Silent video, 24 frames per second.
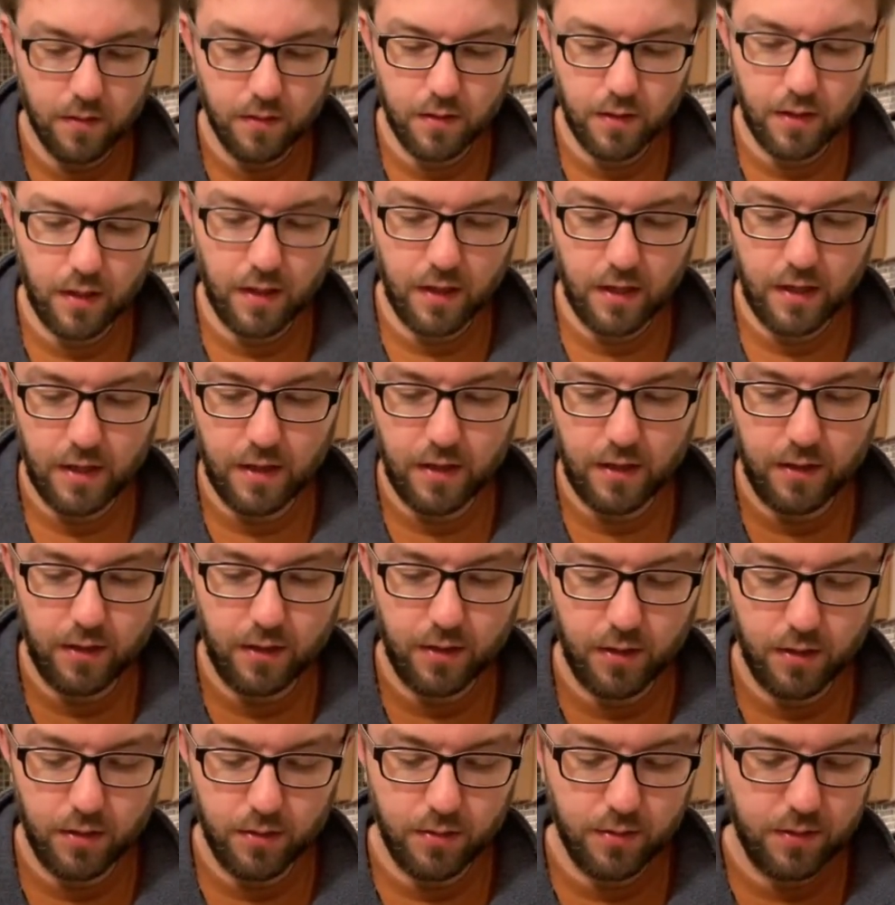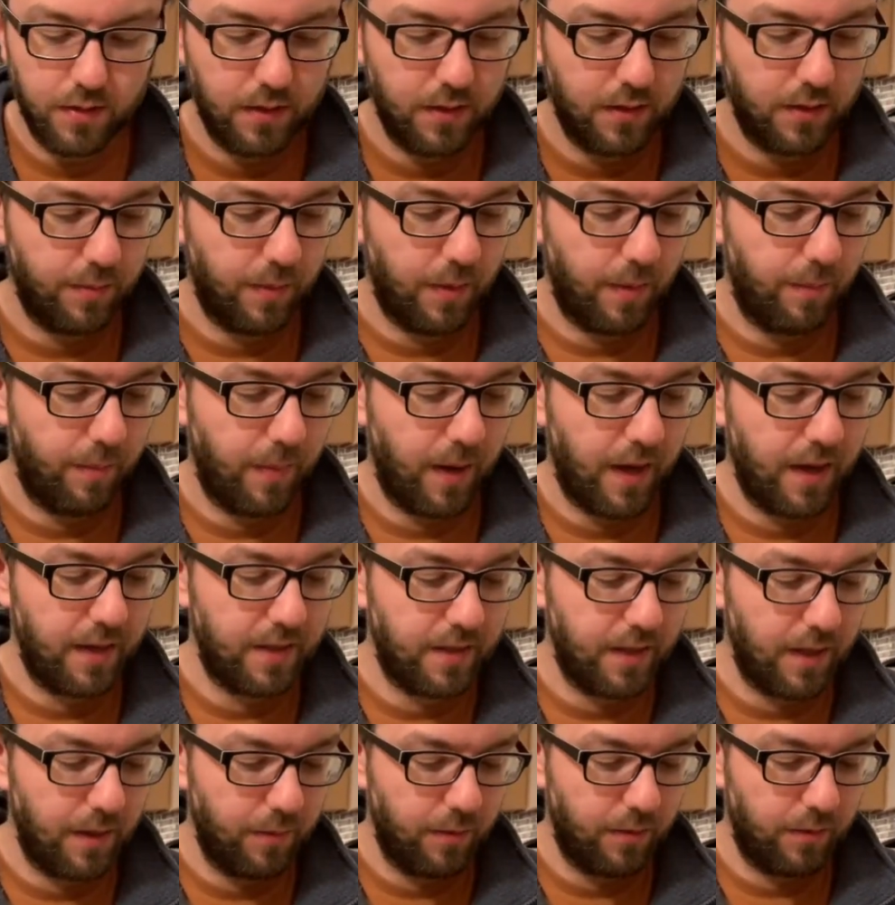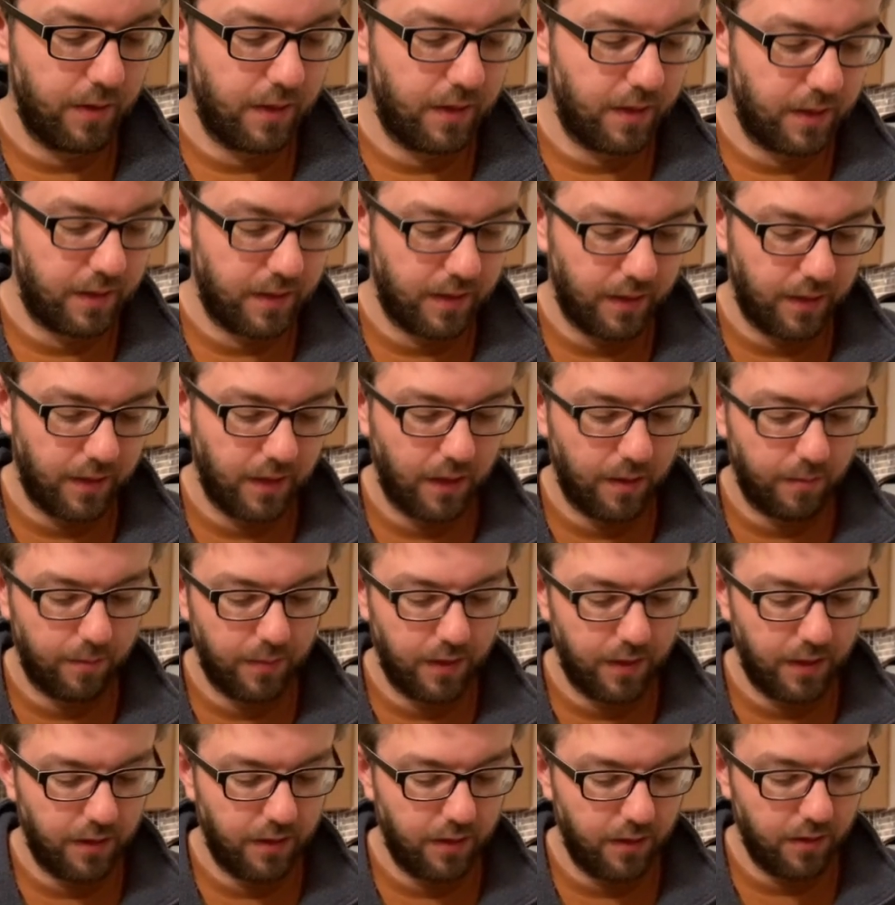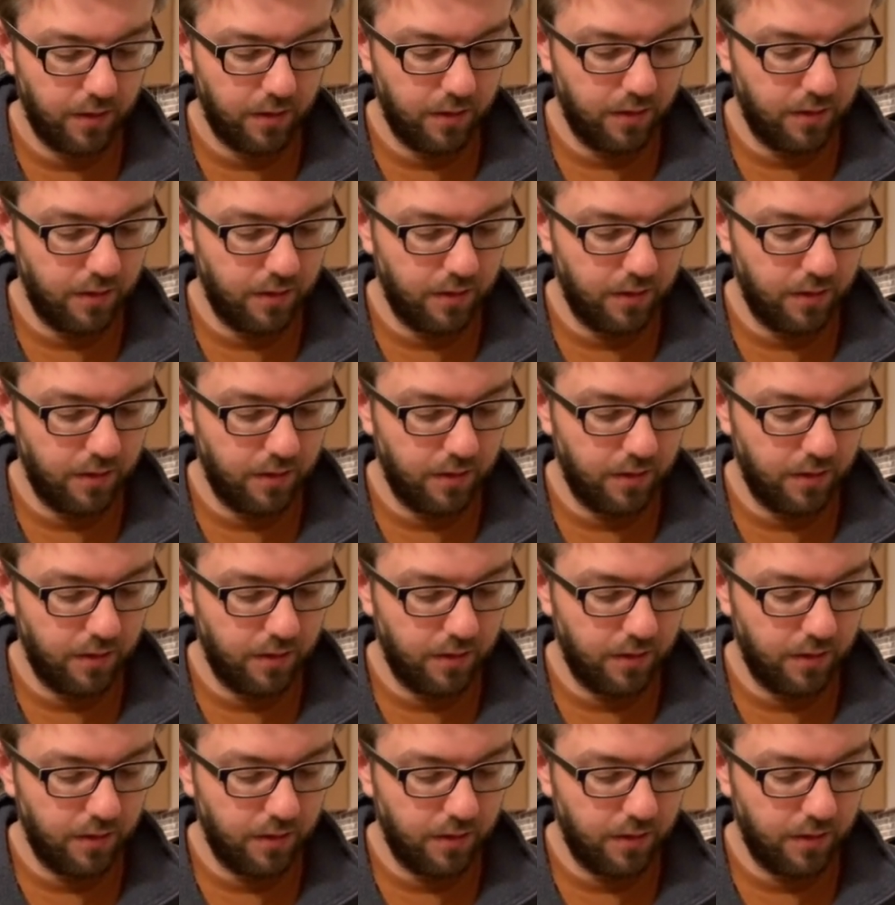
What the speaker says: Okay, and it goes. It's a bit messy, but we can clean it up later.